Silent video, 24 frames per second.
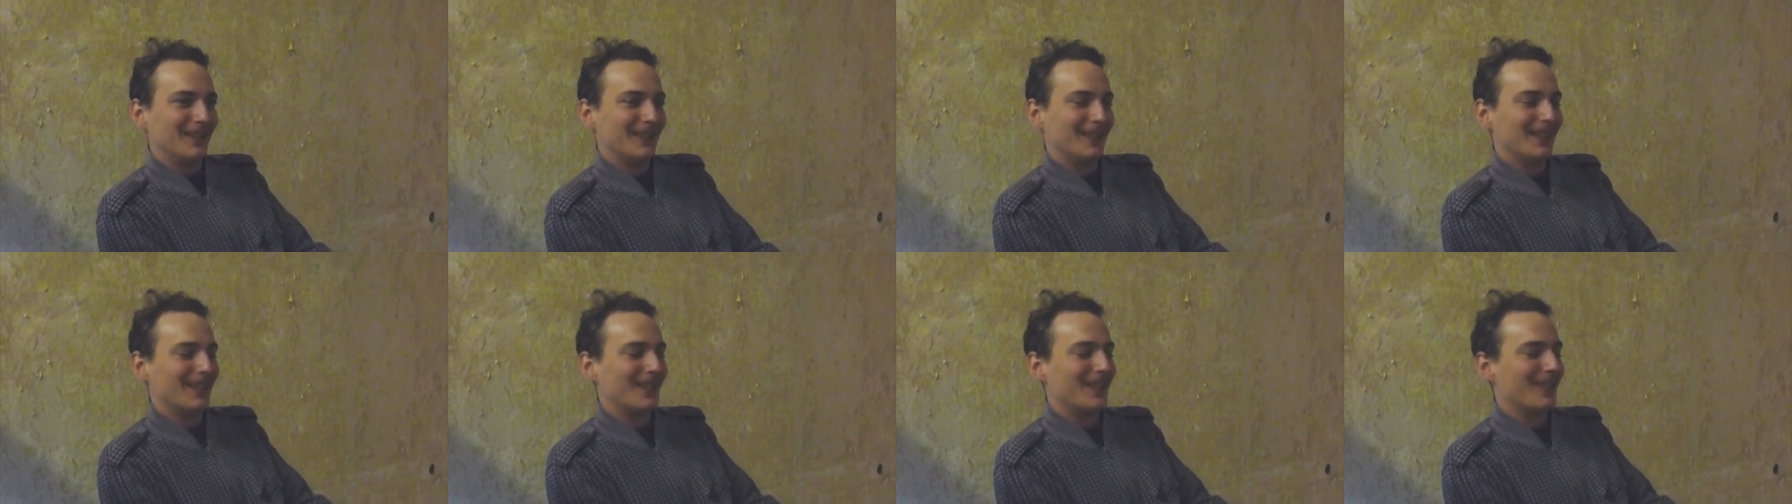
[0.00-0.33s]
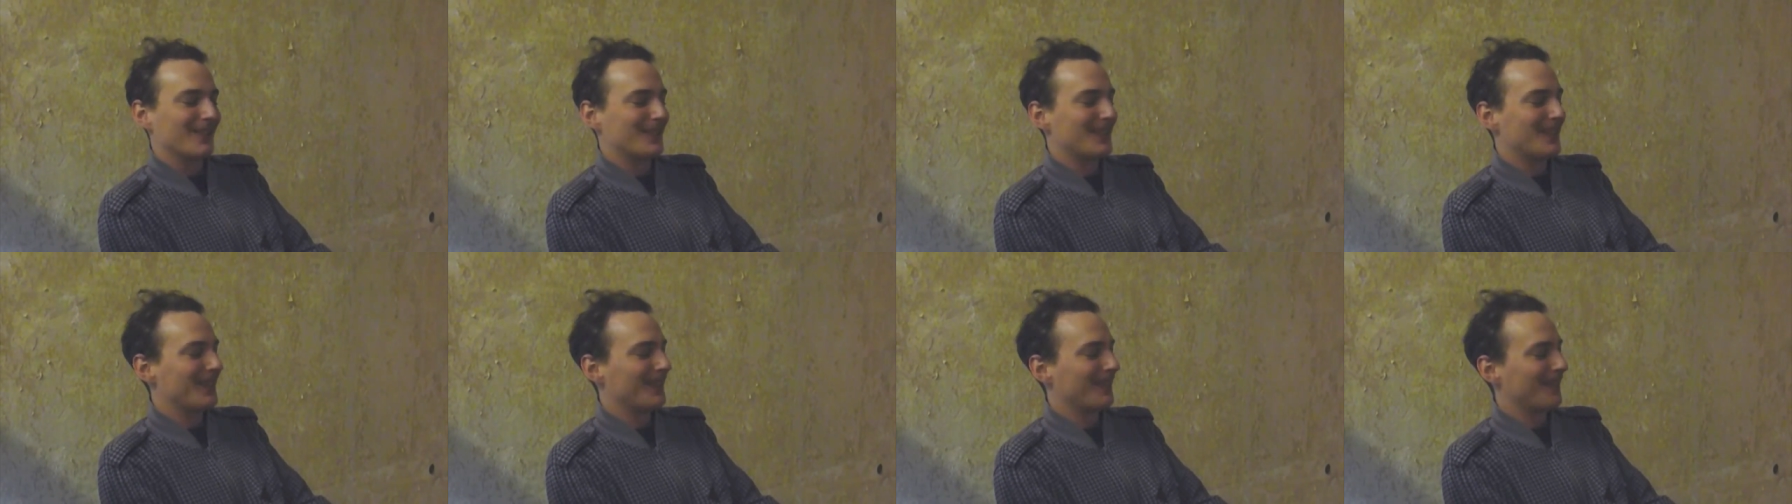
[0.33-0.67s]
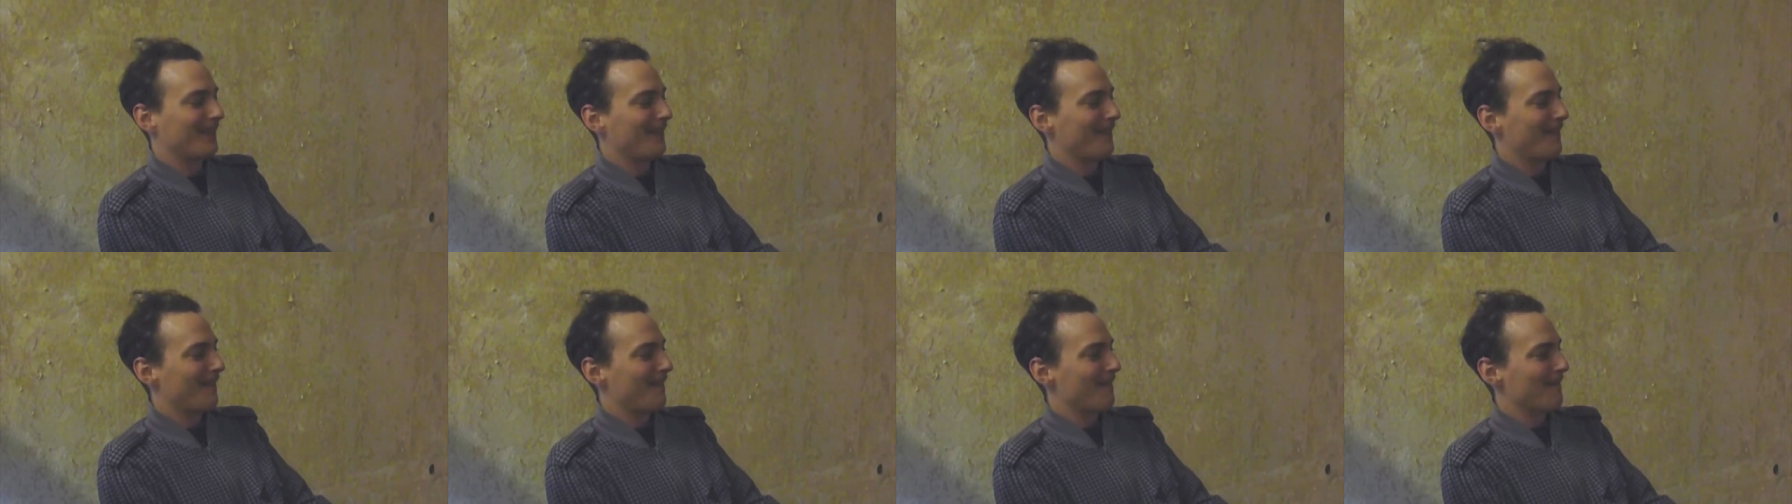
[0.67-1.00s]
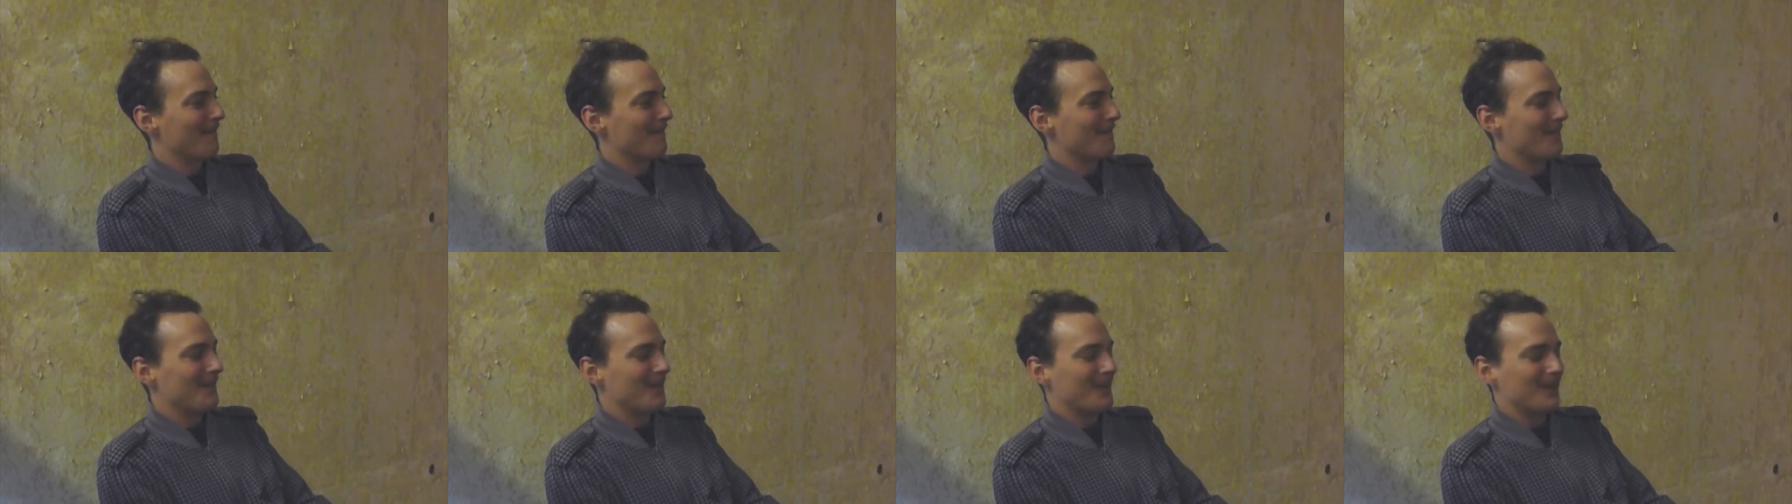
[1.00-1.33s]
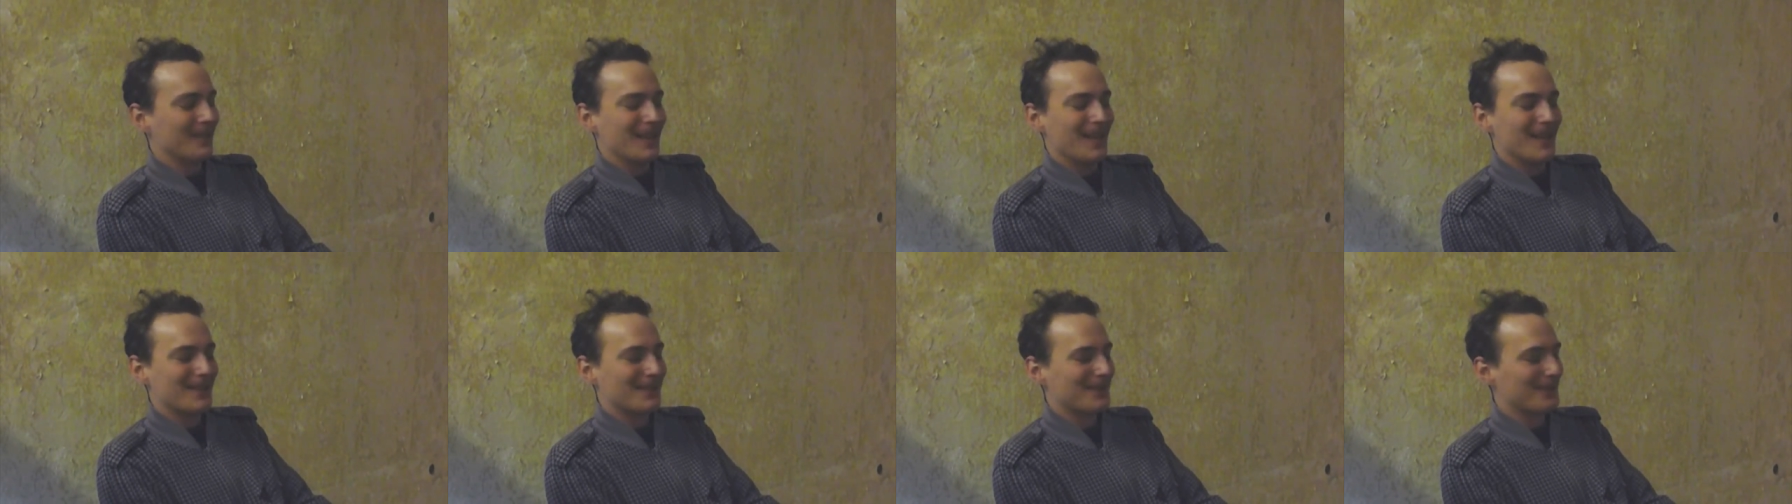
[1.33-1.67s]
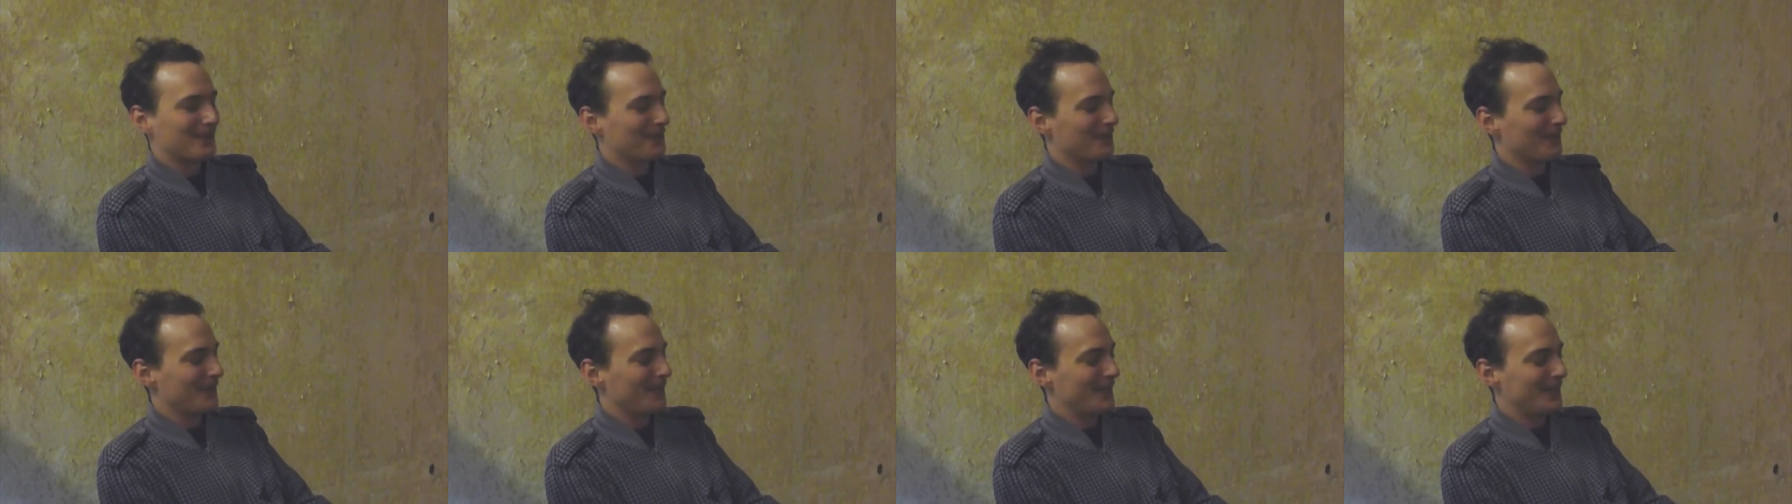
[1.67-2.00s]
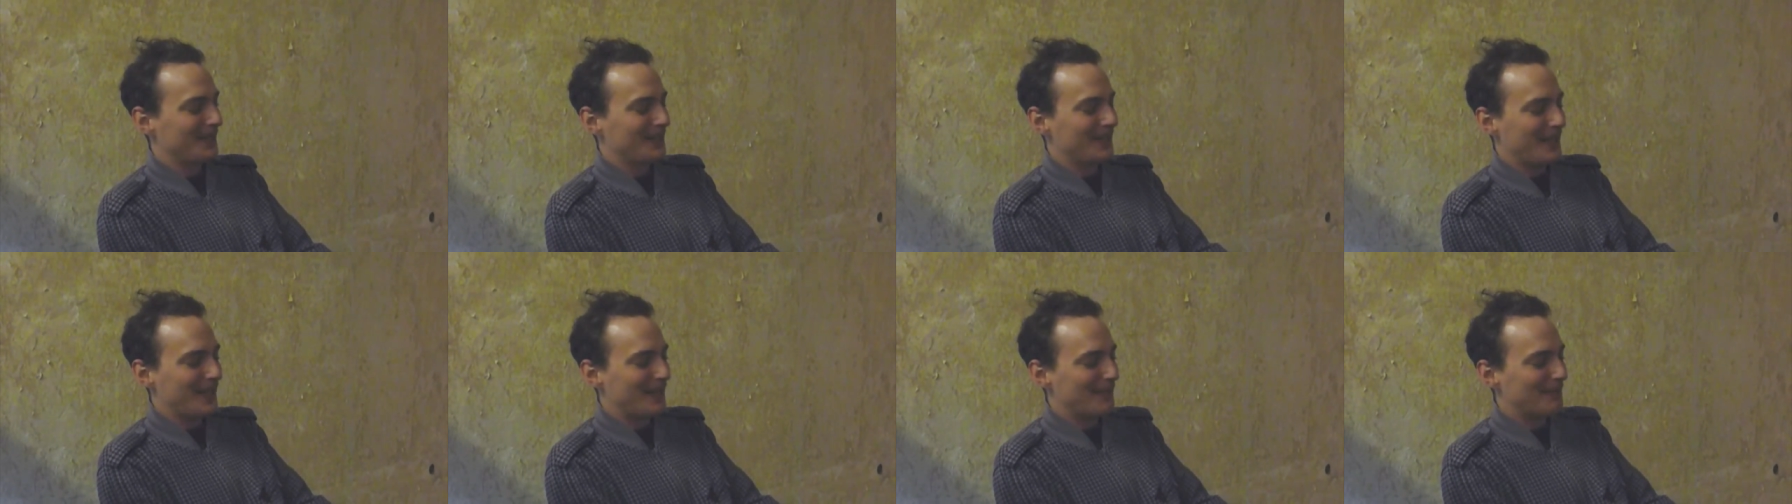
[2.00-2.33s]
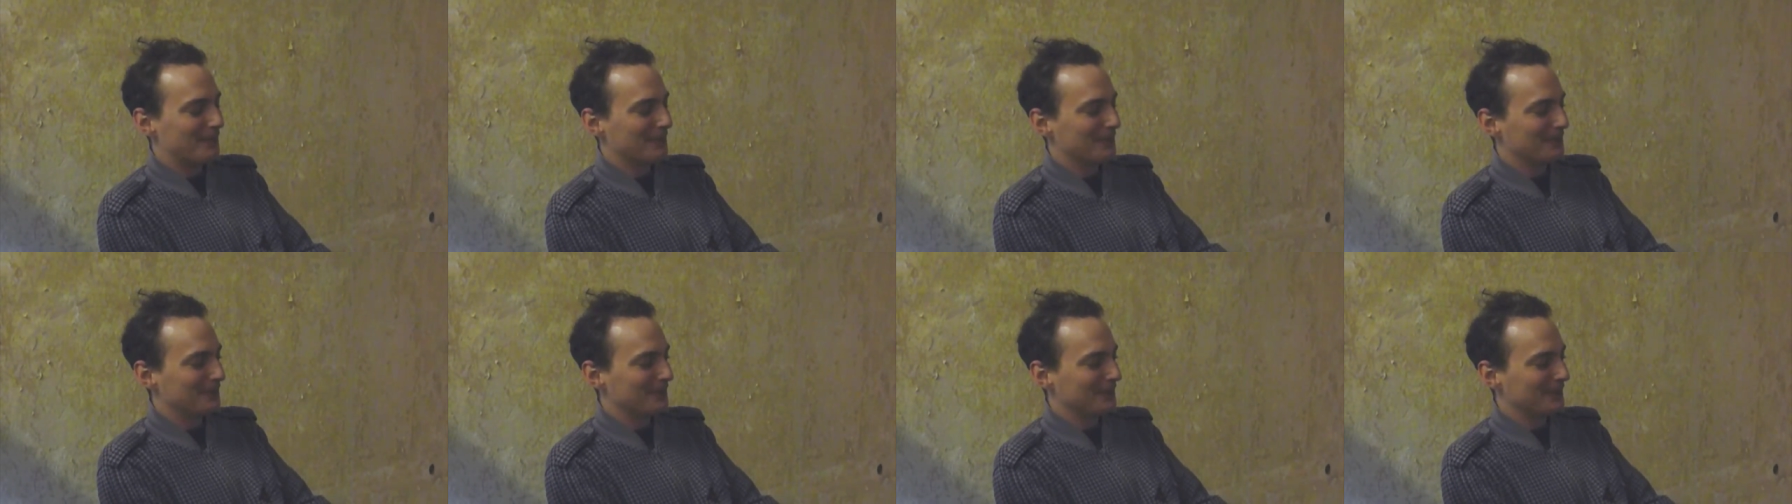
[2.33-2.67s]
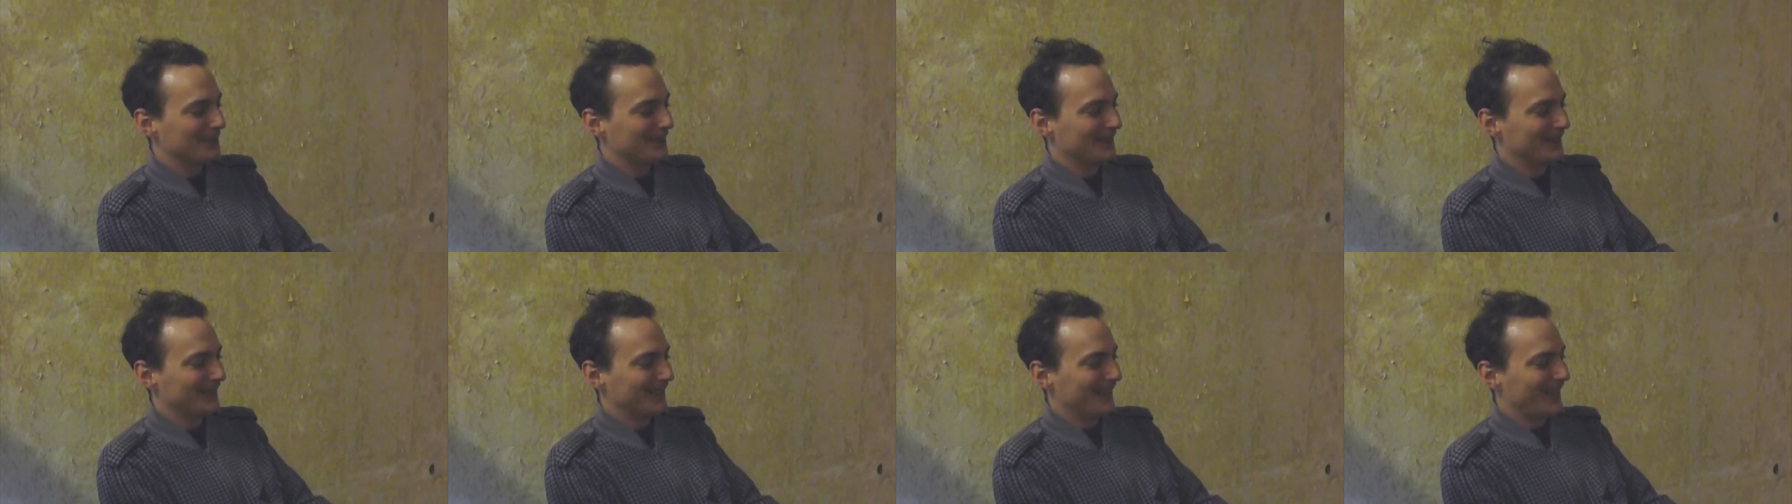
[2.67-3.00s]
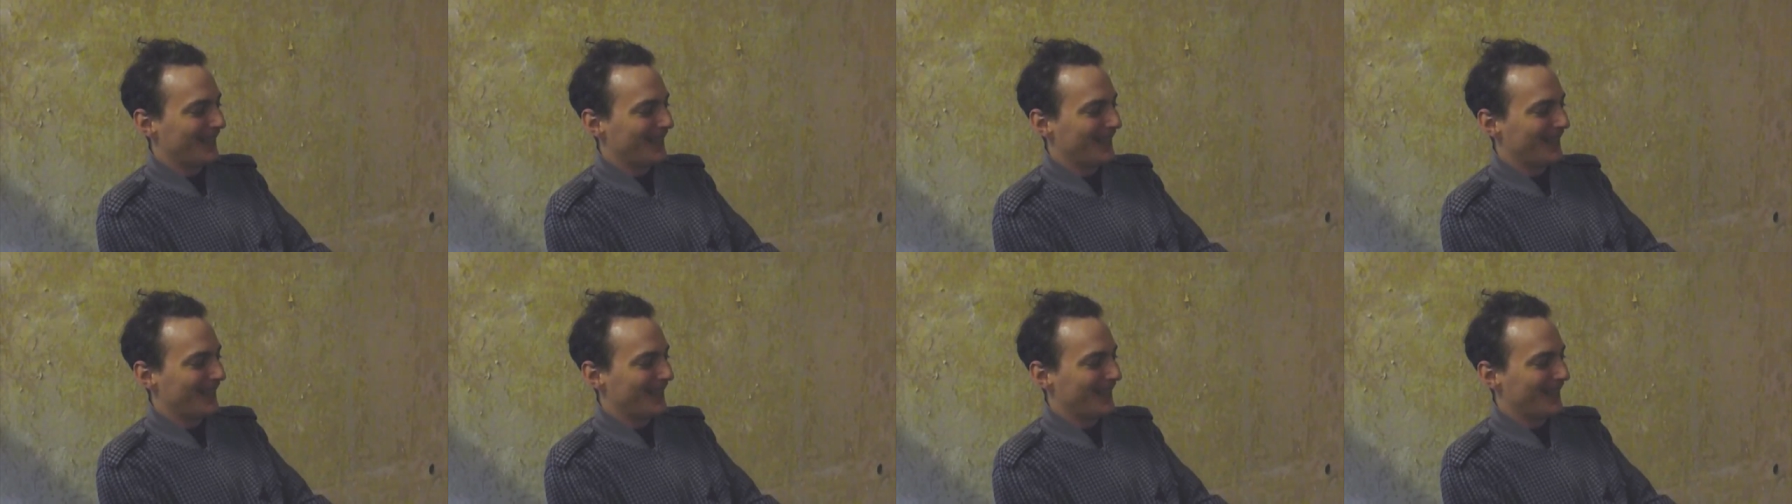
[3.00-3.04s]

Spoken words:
And I was like, well, that's a great name, dude.